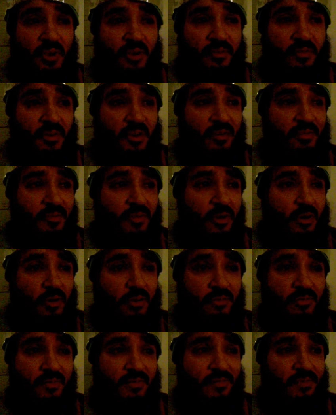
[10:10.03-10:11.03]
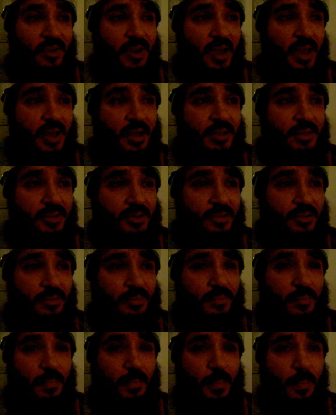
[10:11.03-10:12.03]
Have evolved fast.
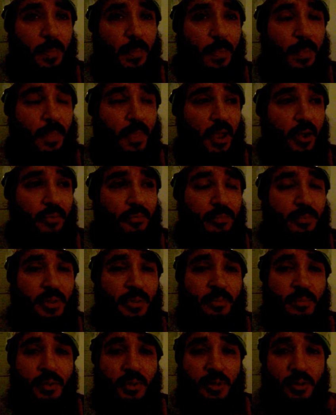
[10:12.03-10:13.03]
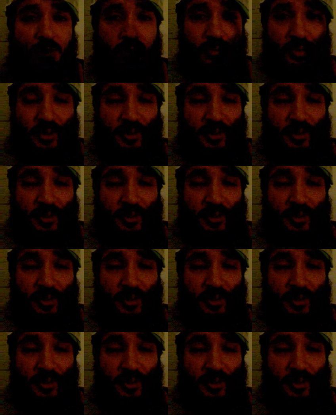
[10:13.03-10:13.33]
I remember